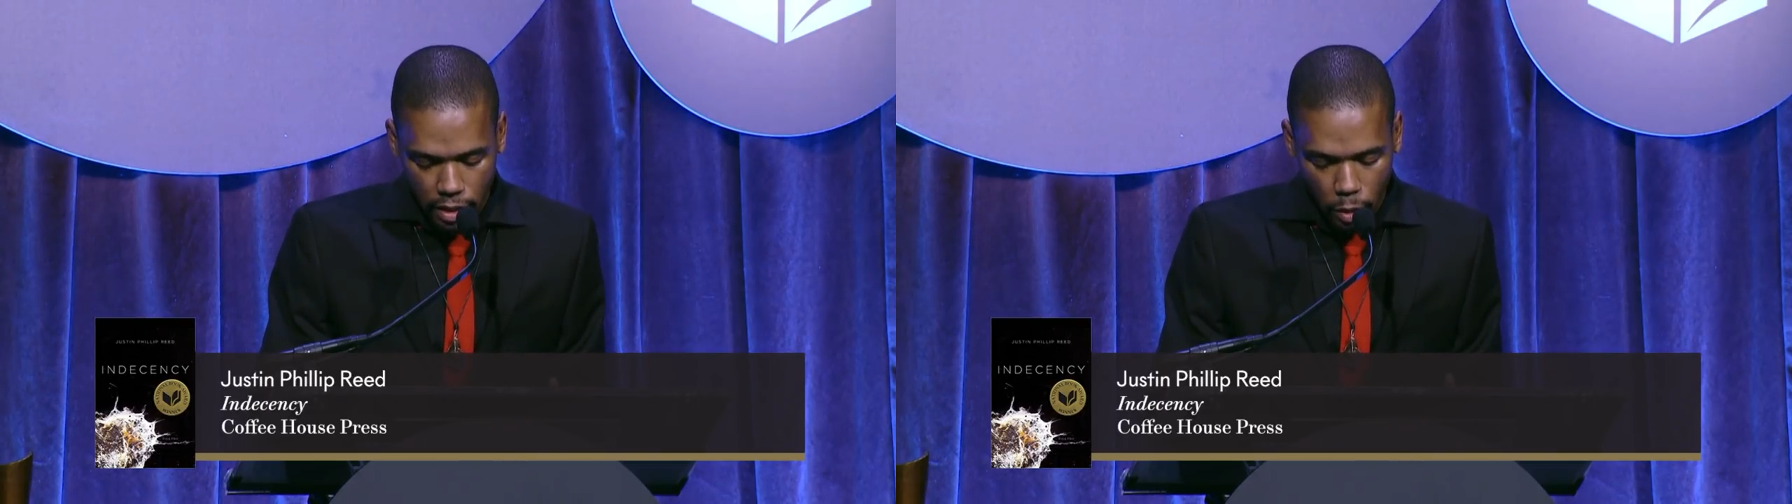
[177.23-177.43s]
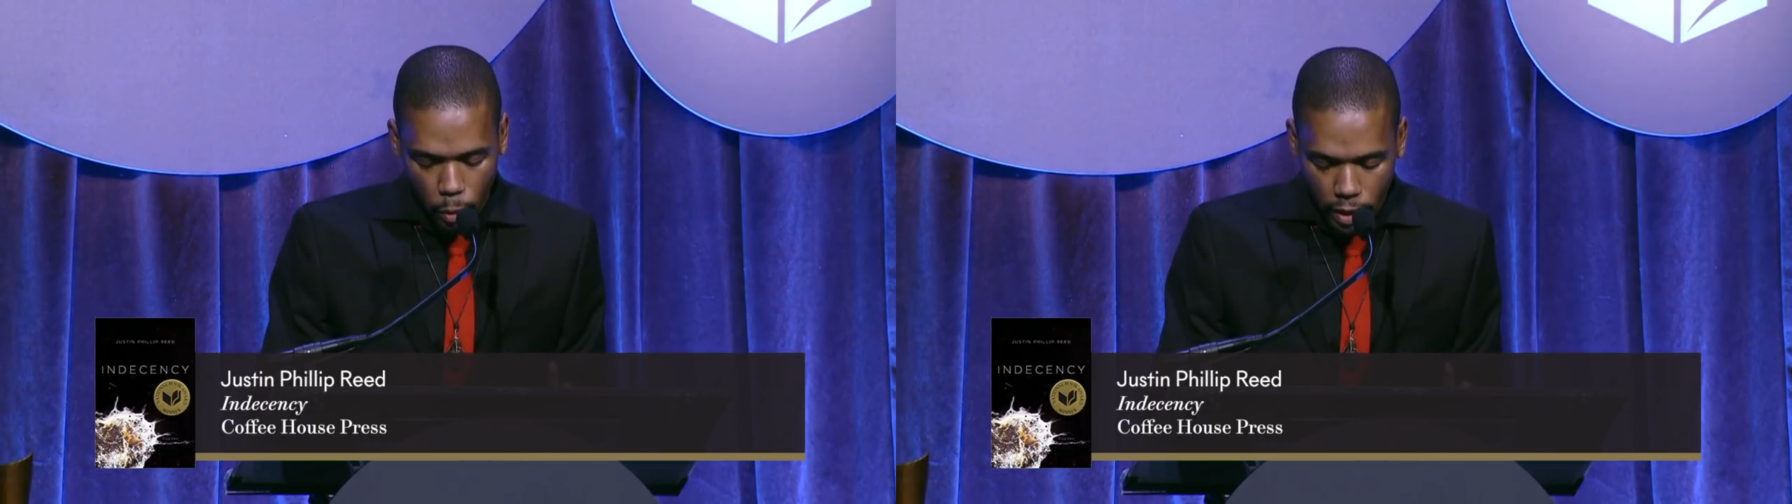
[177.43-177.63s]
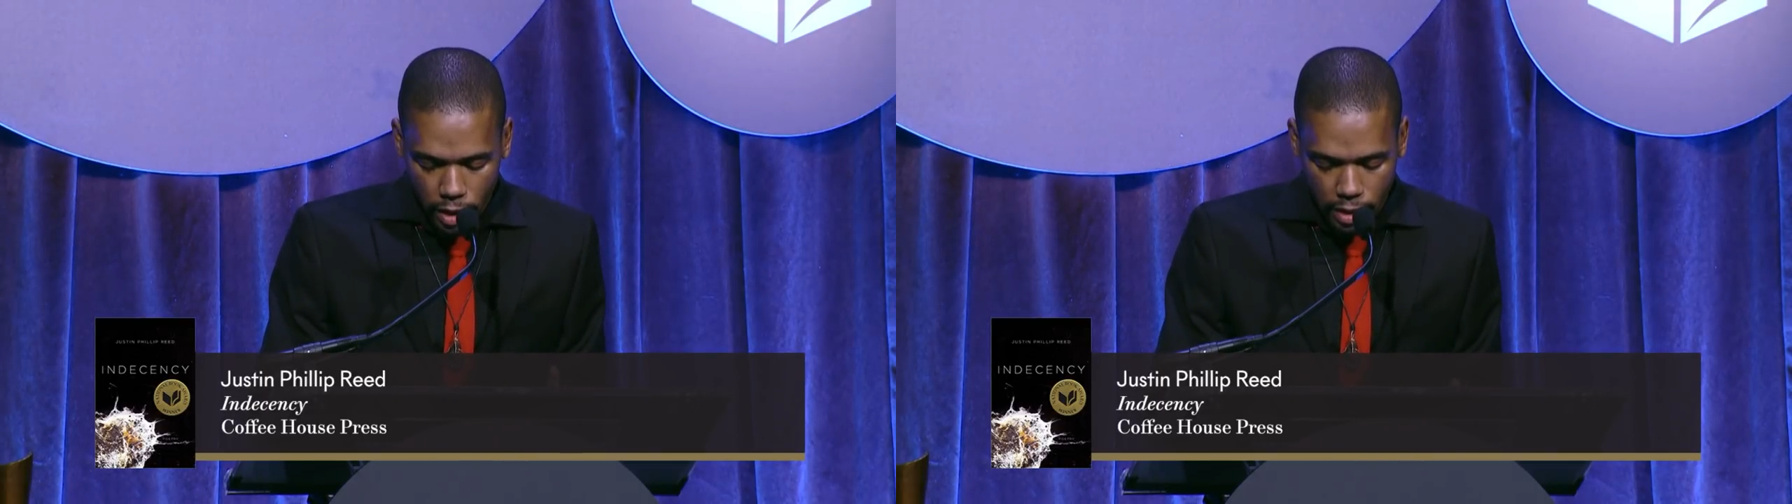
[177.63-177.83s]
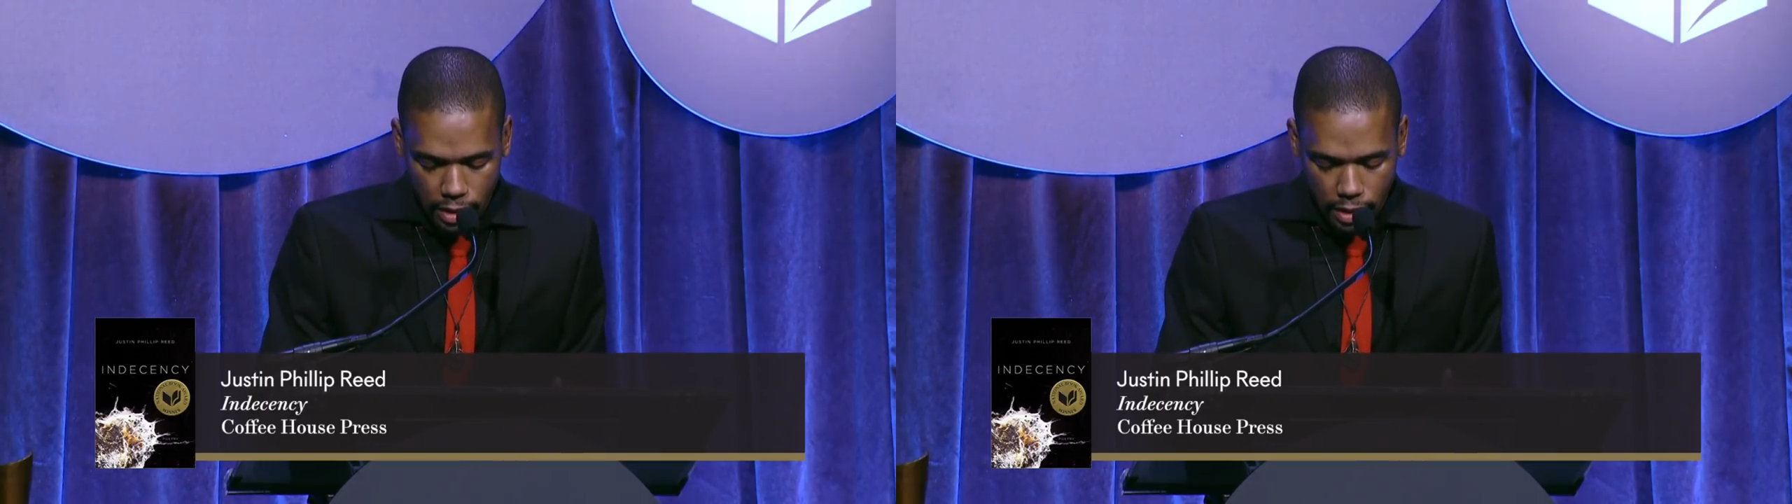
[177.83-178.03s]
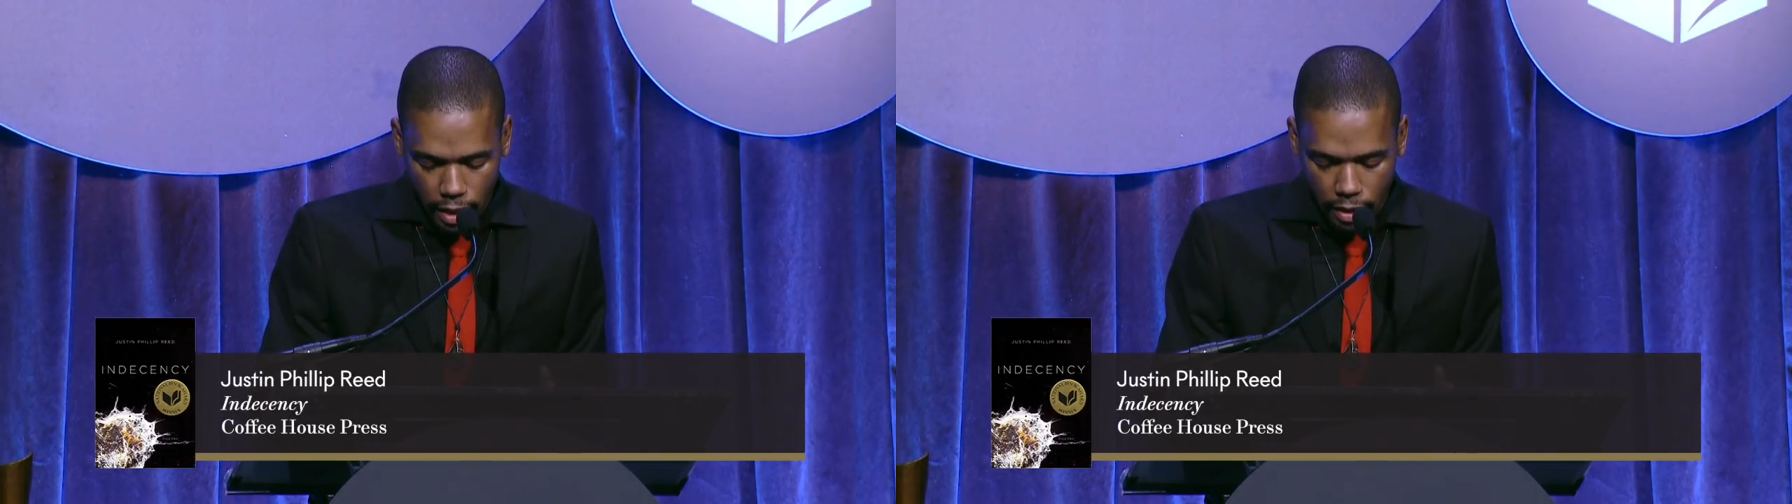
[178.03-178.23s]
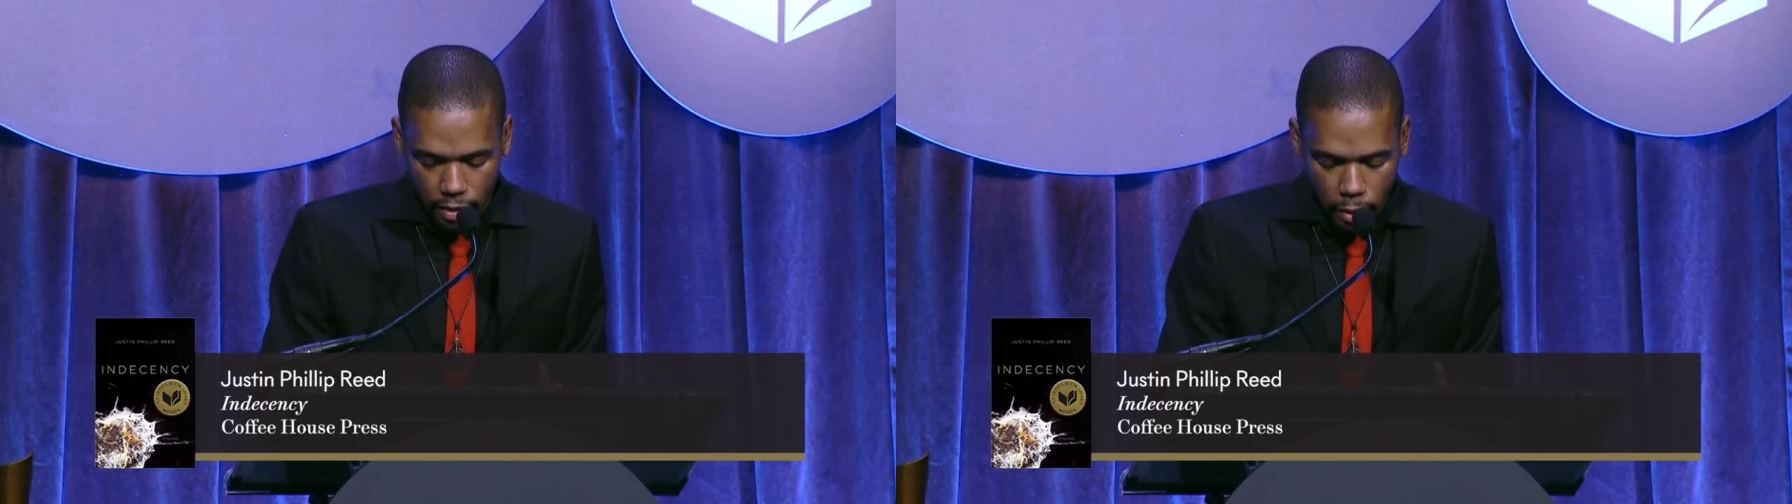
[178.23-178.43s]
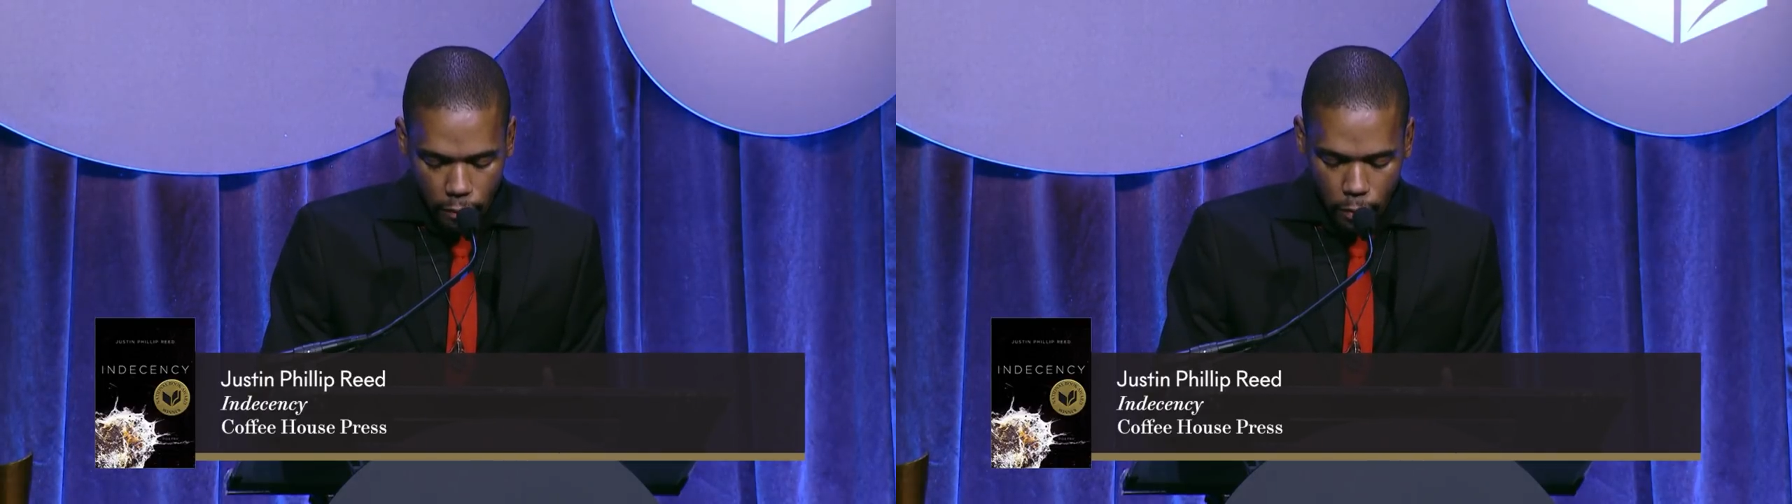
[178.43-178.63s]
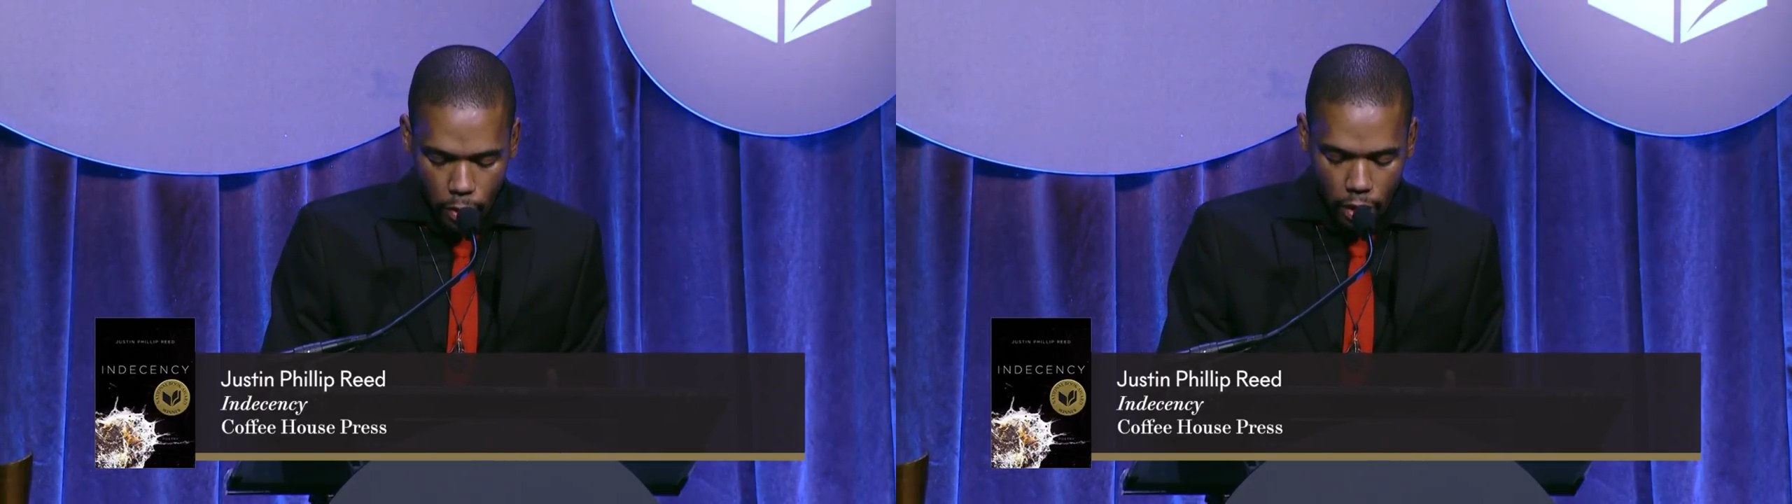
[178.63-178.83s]
and queerness, and
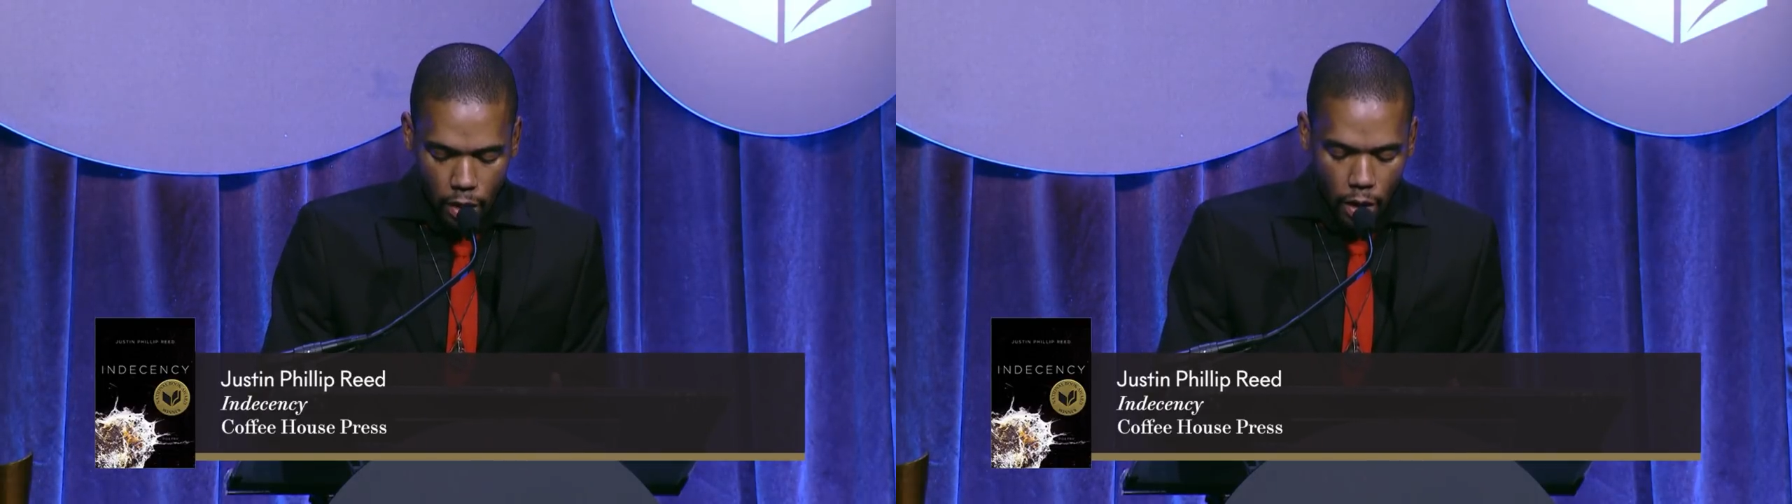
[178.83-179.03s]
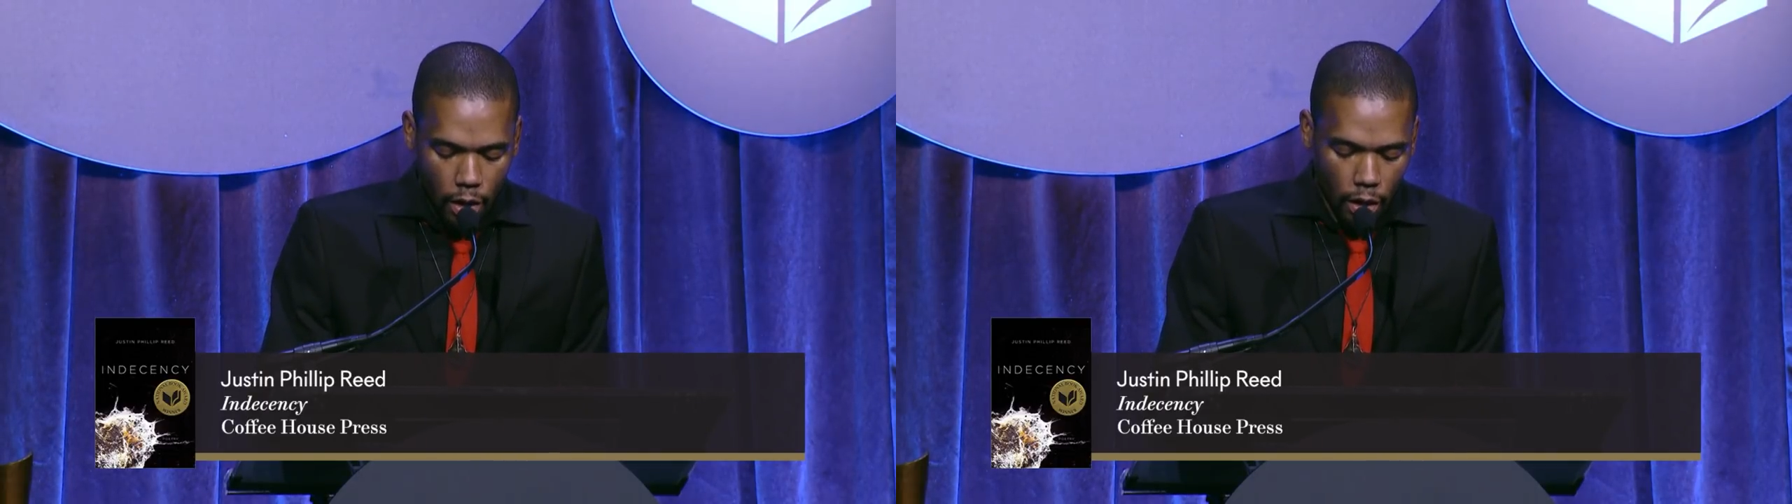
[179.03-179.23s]
therefore